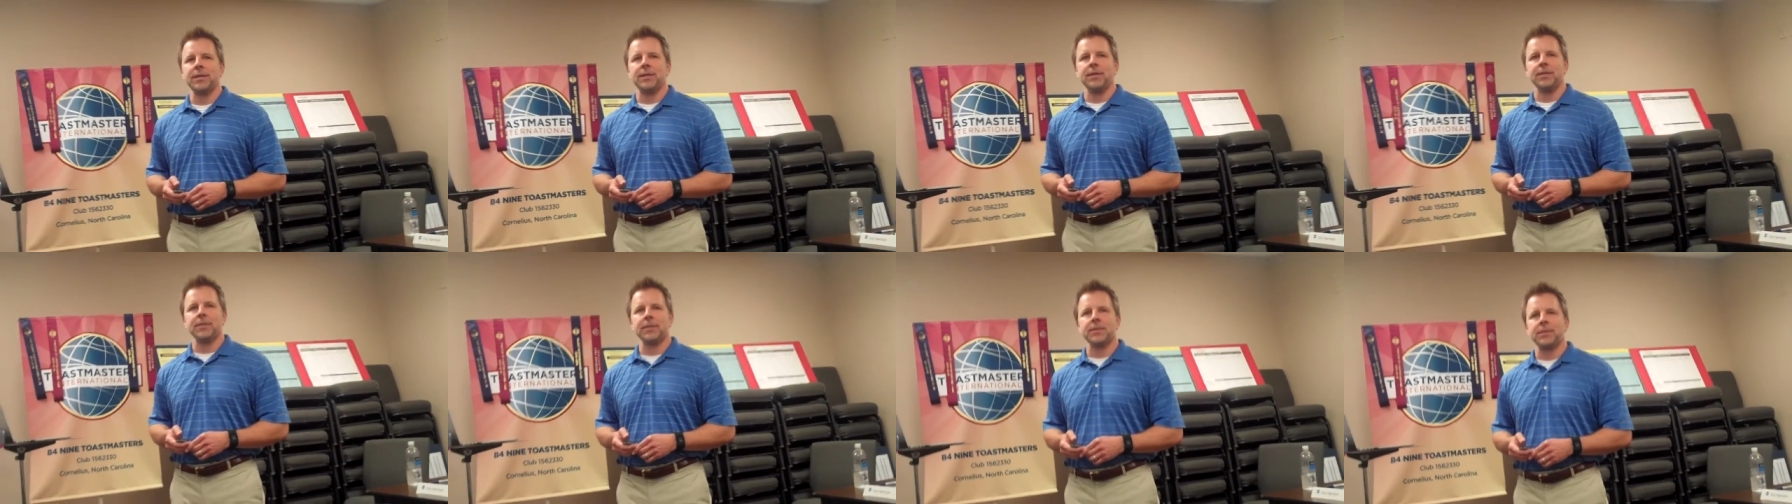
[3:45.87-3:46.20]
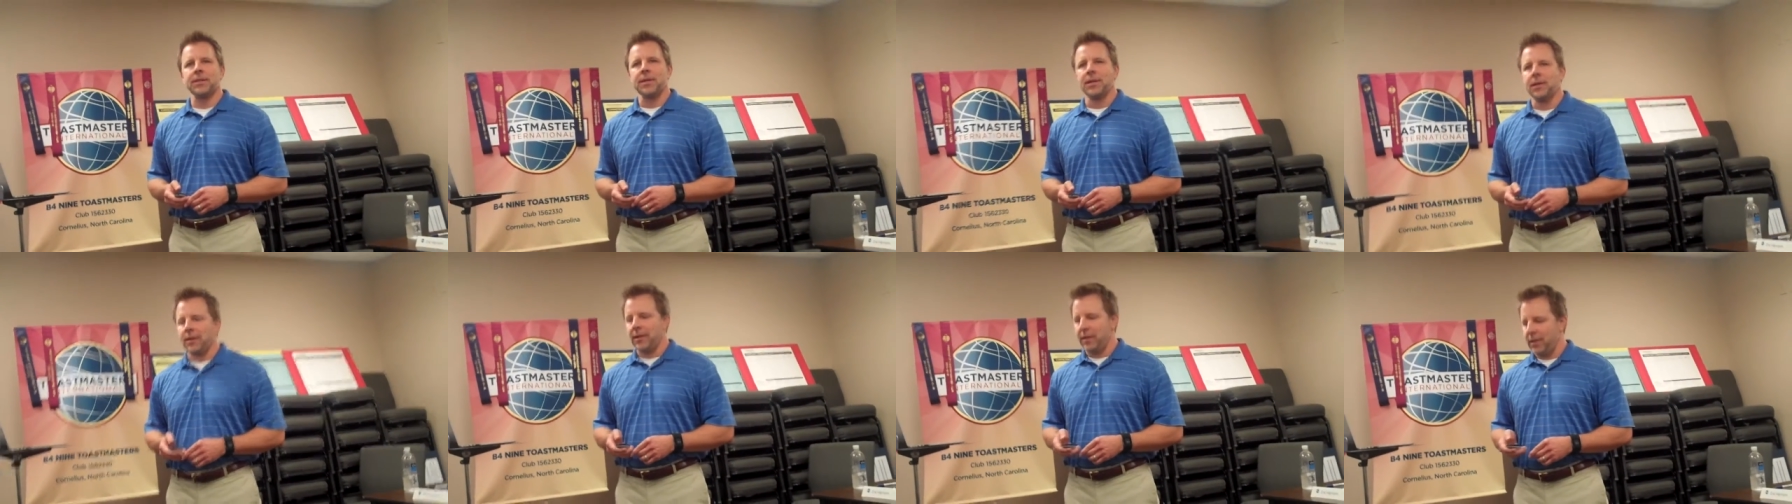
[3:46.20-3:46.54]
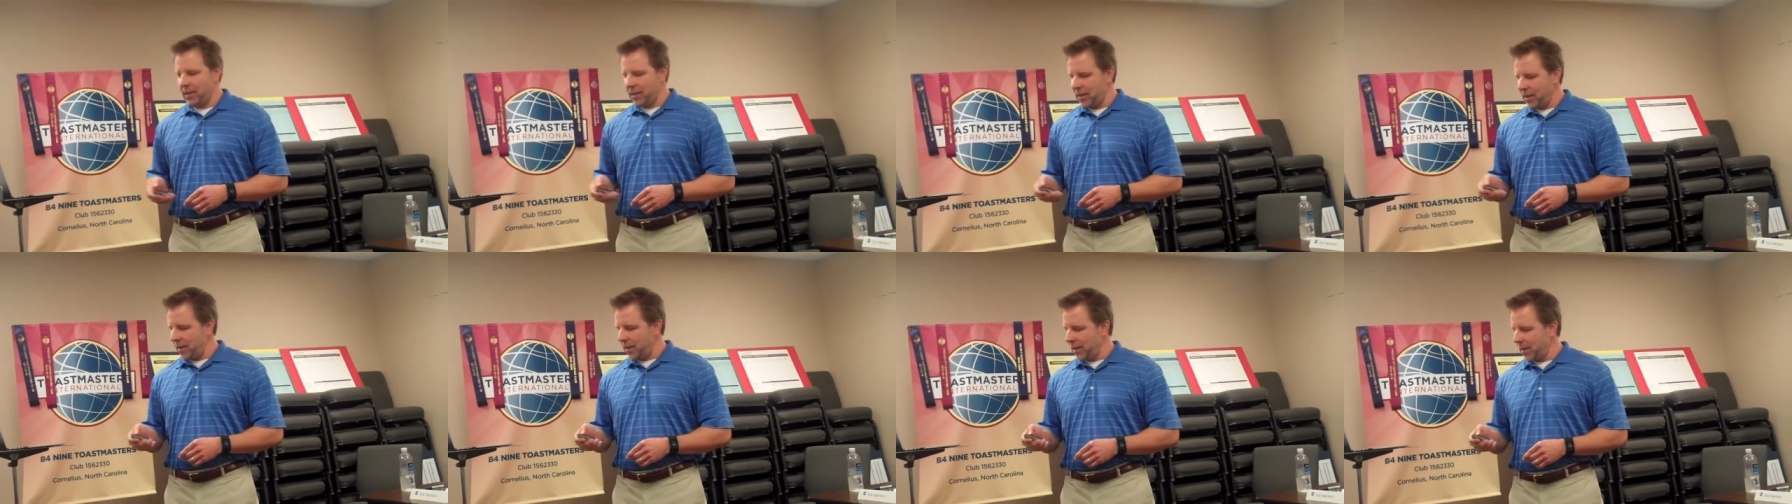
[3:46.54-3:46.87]
is
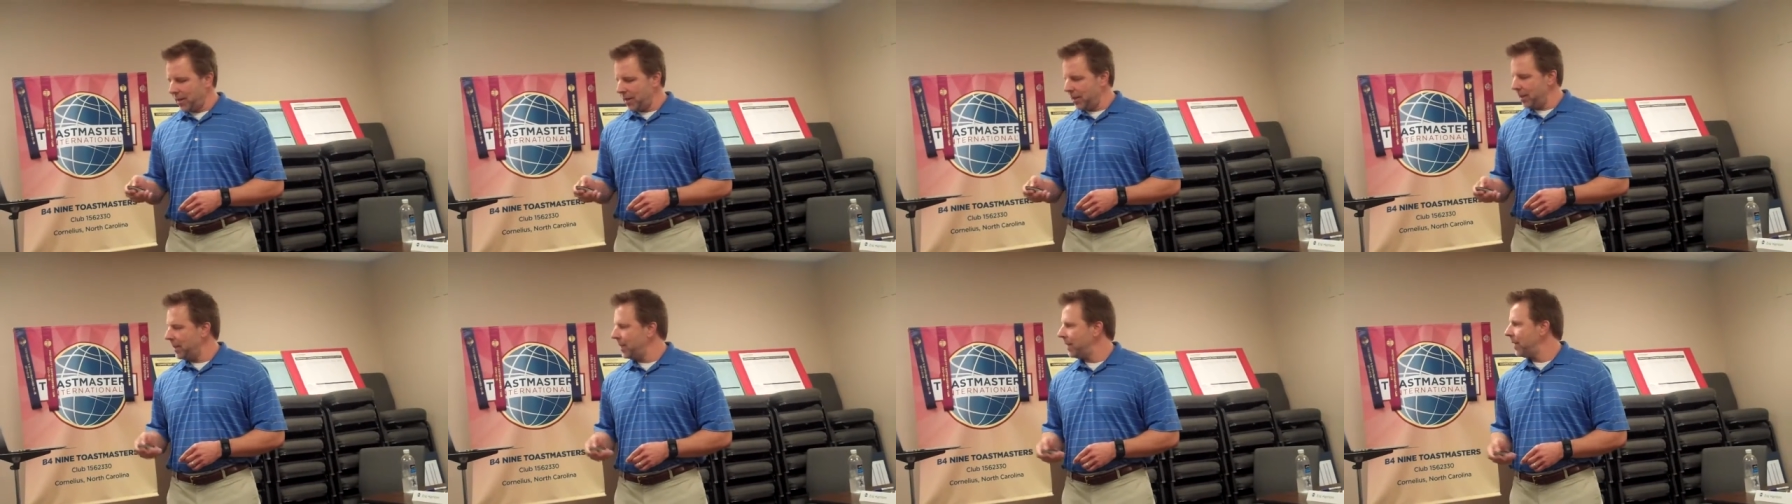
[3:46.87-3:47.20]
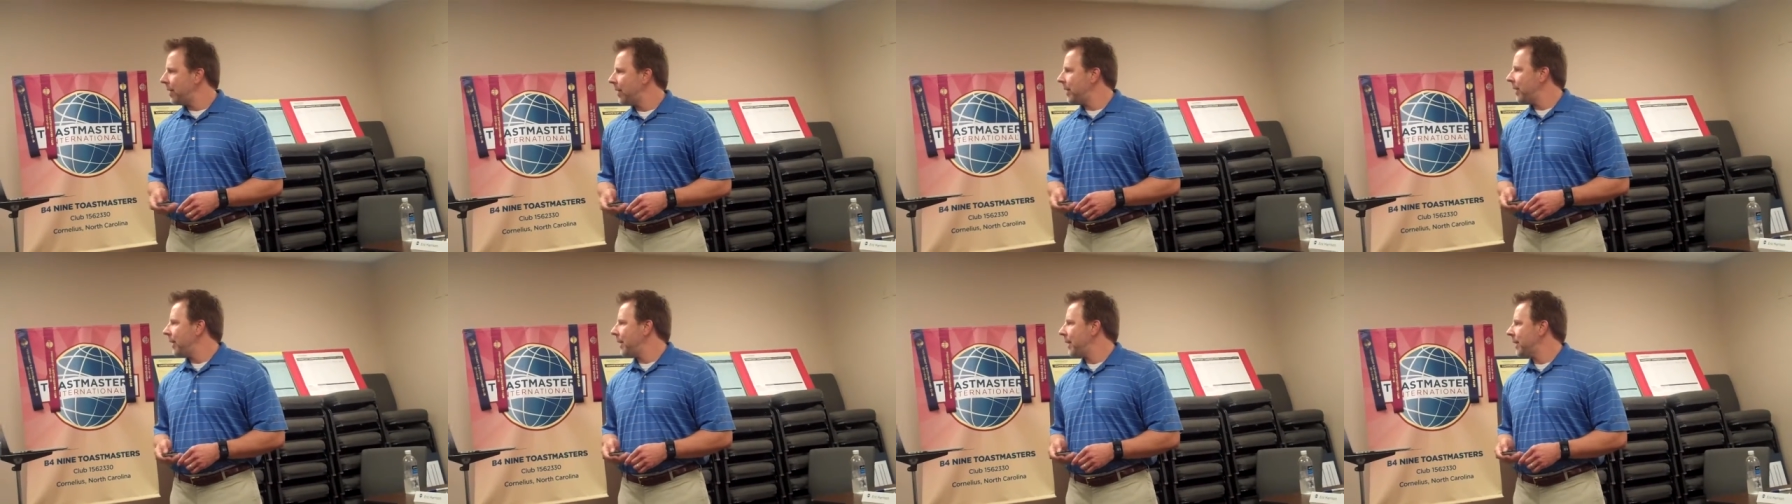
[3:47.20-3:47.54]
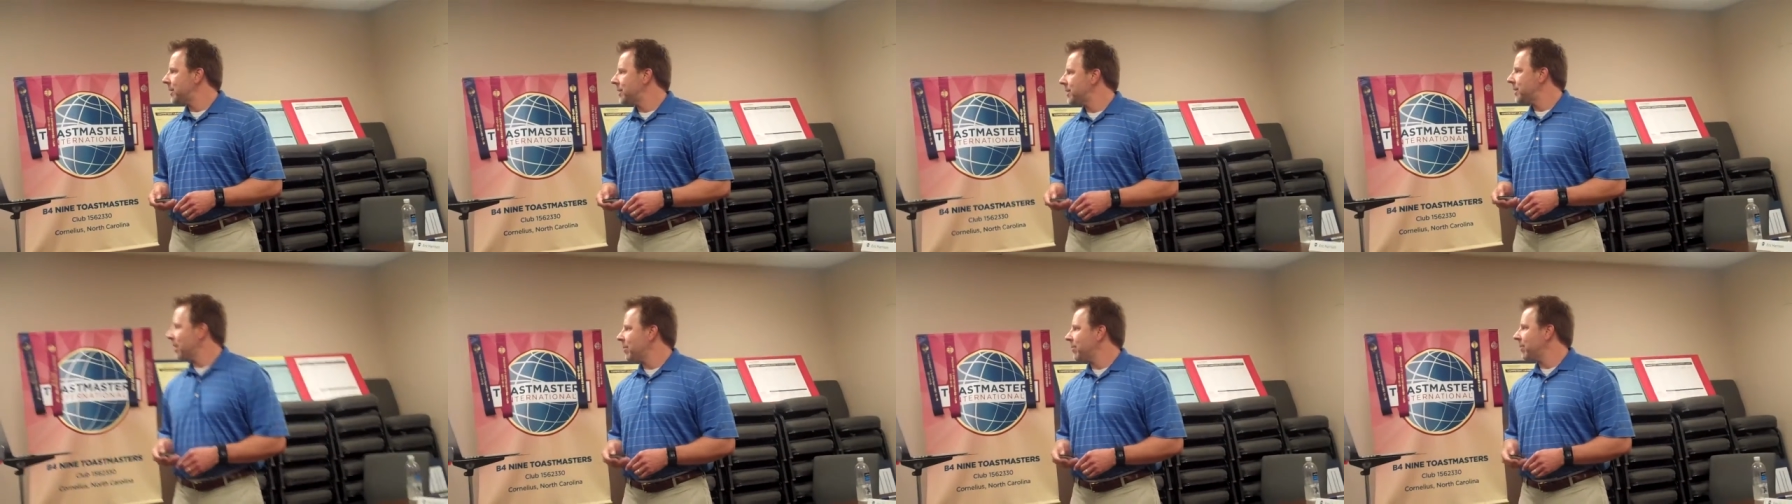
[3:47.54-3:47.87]

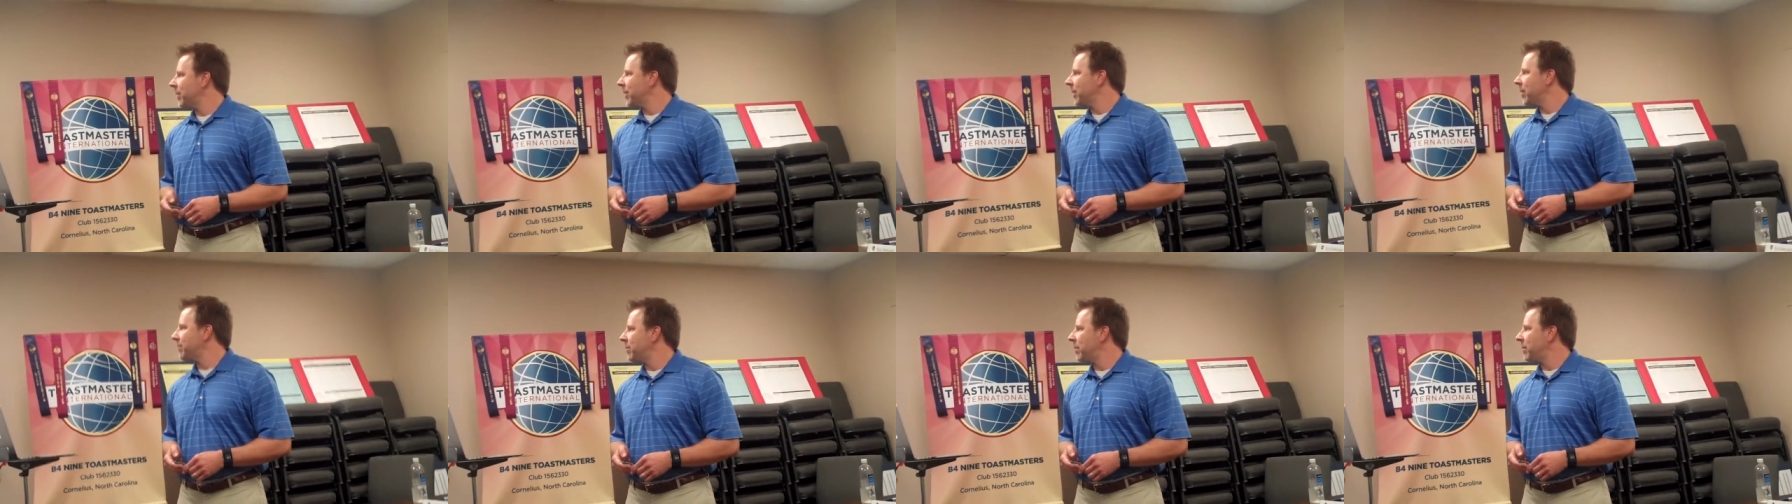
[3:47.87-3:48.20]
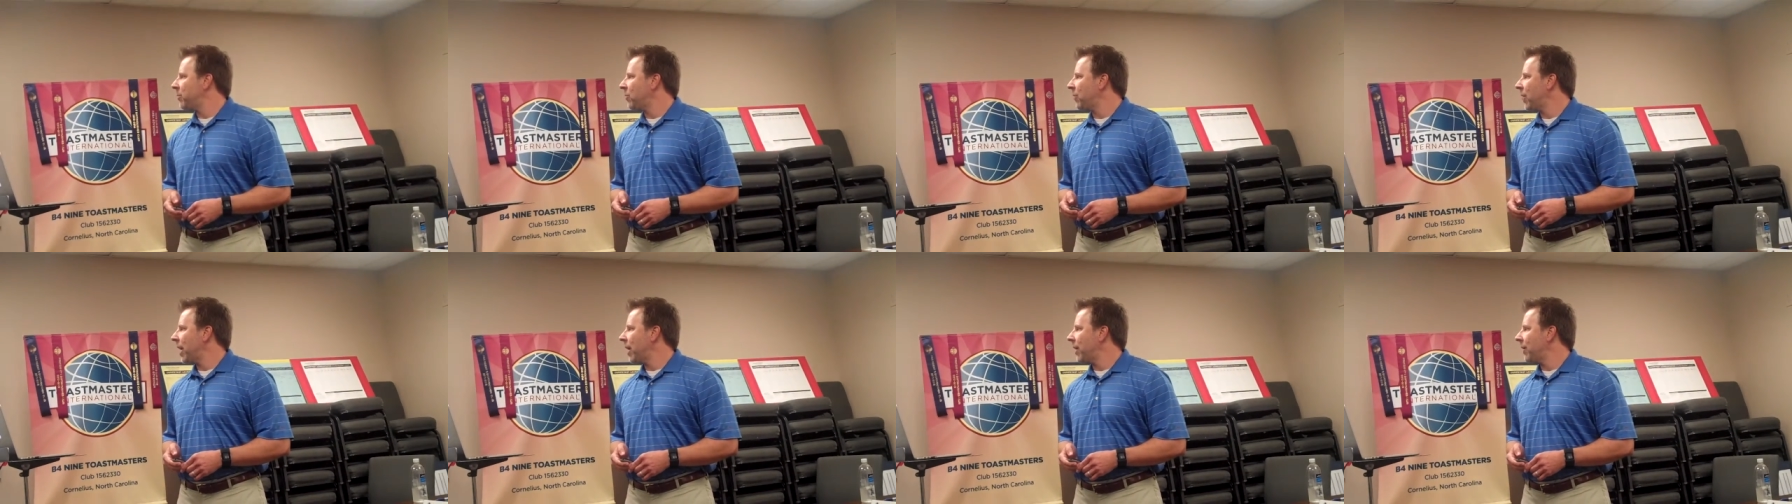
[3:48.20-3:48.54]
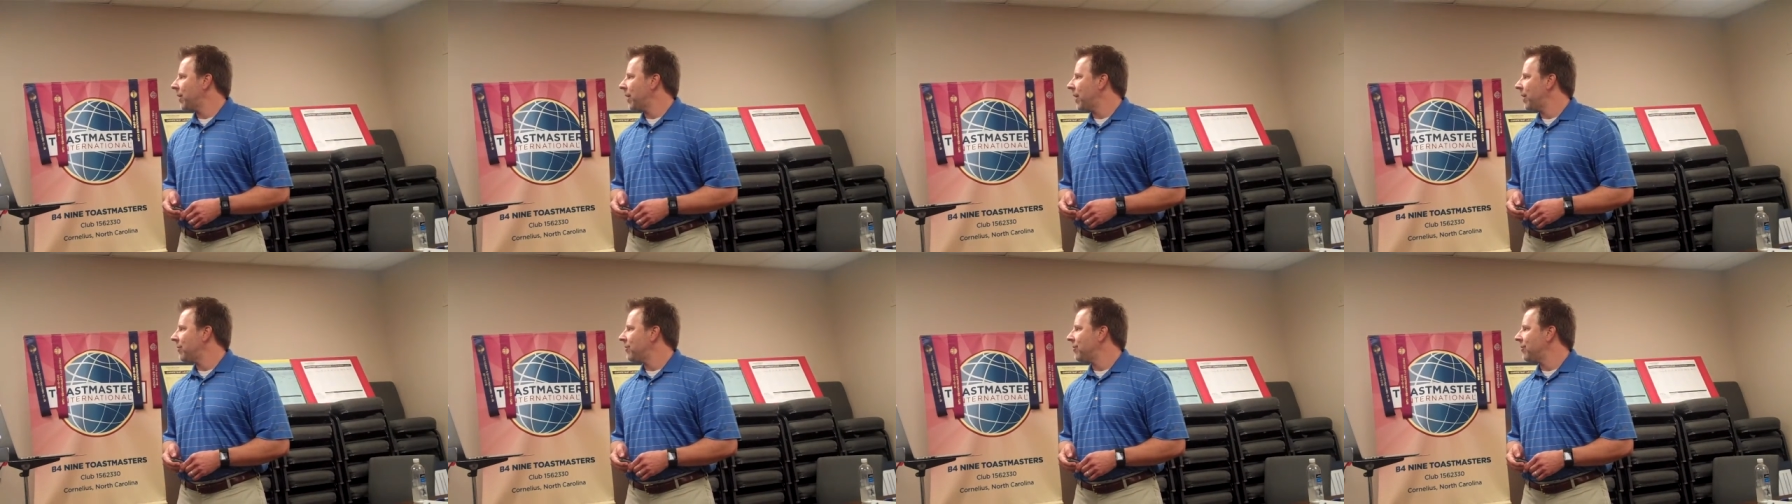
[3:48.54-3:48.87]
something to be
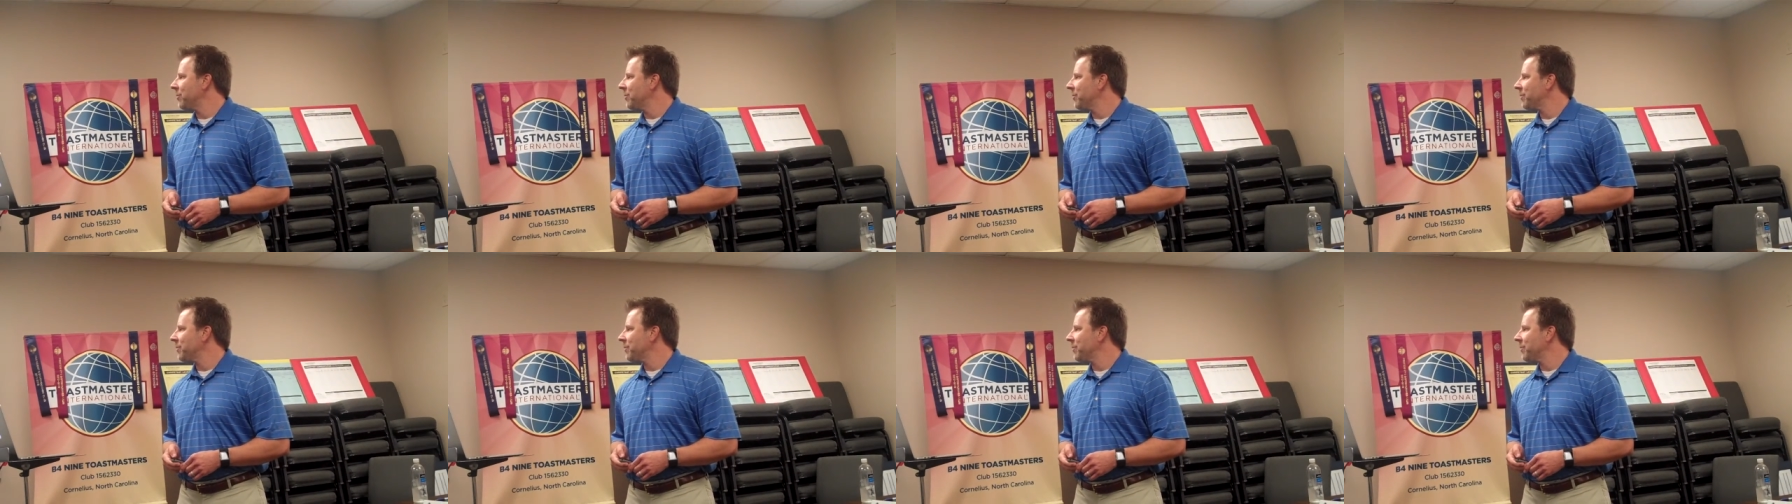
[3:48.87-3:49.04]
proud of.